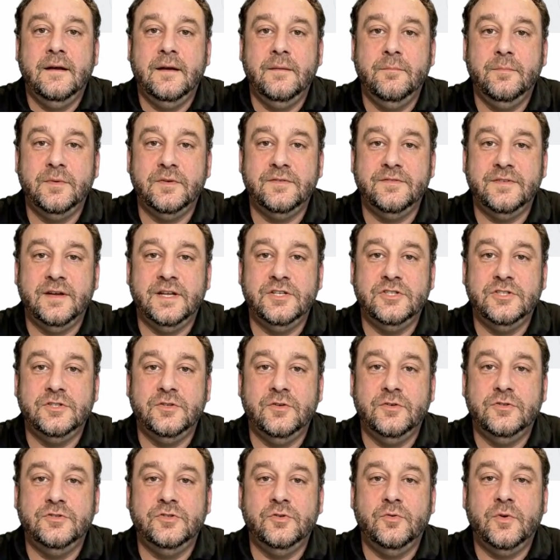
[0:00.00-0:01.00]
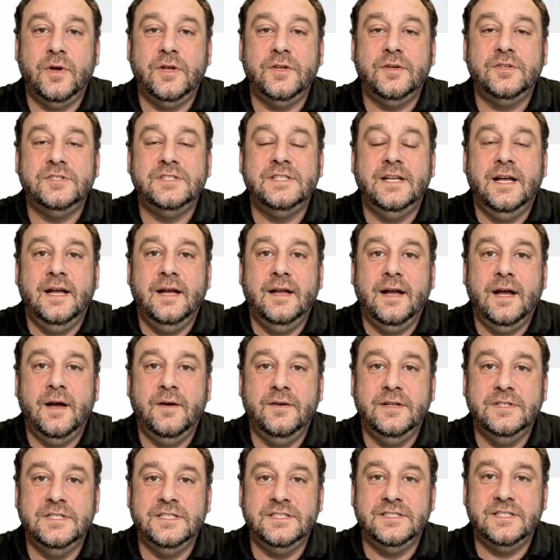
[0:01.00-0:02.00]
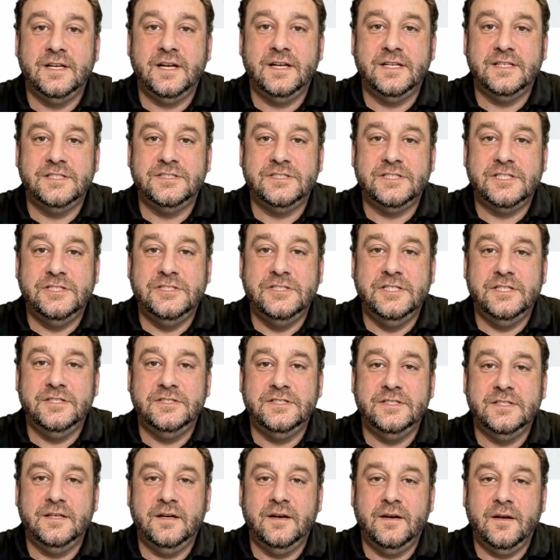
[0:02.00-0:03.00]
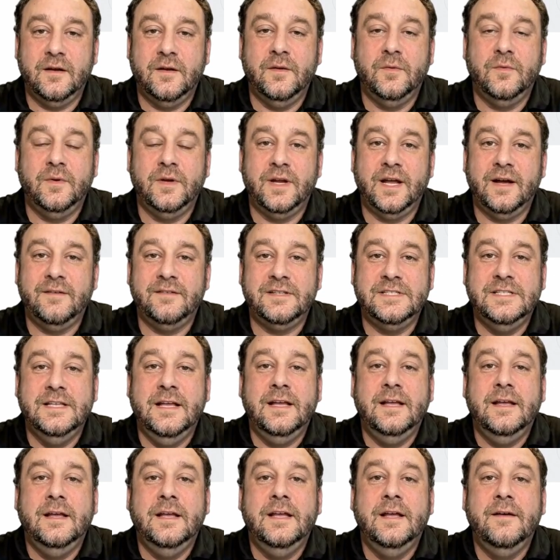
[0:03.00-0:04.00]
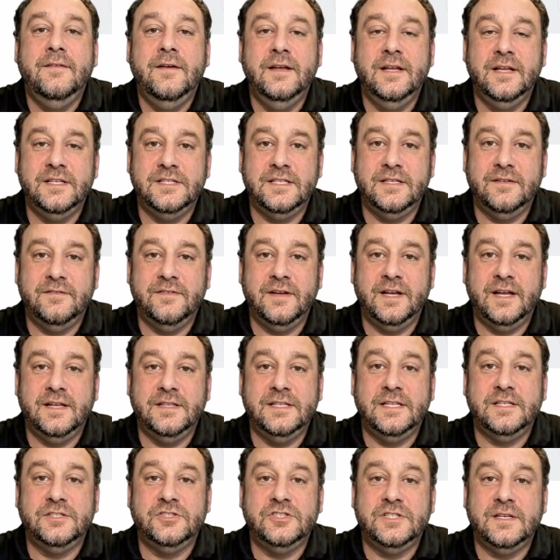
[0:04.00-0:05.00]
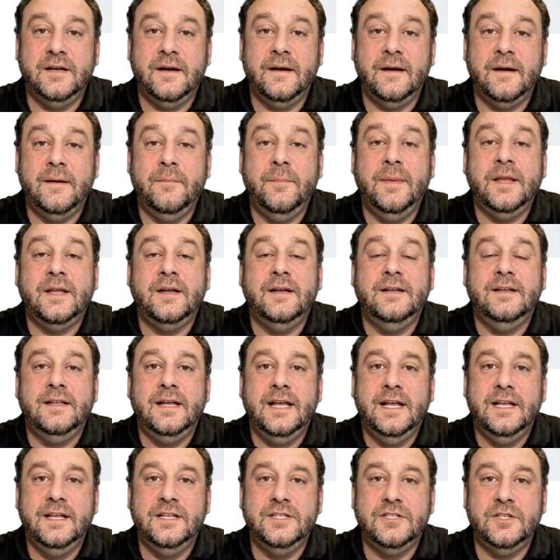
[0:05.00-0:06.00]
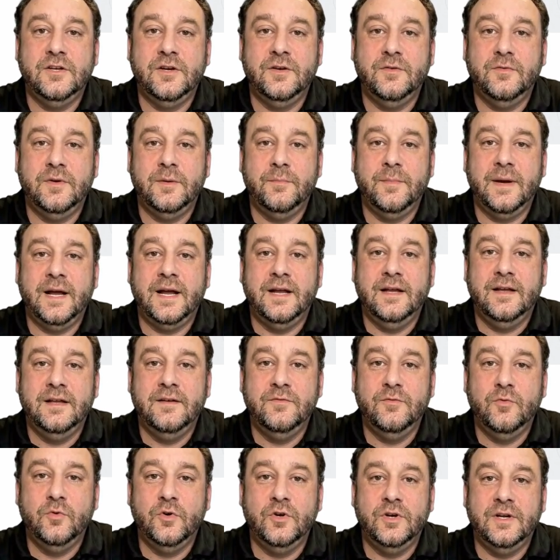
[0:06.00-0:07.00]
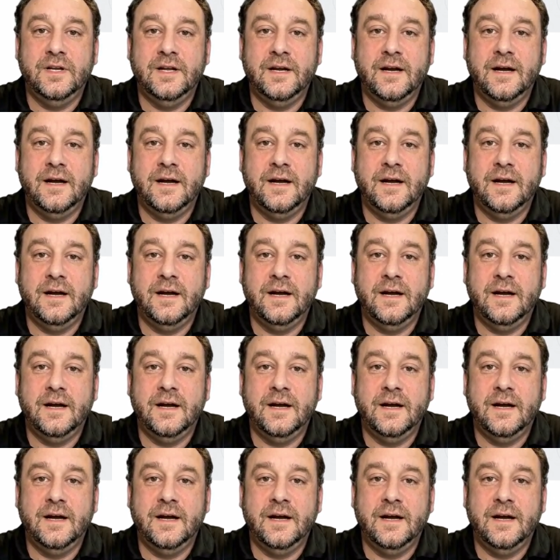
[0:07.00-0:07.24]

Professionals who understand how to design assistants will have a significant advantage because they can turn repetitive work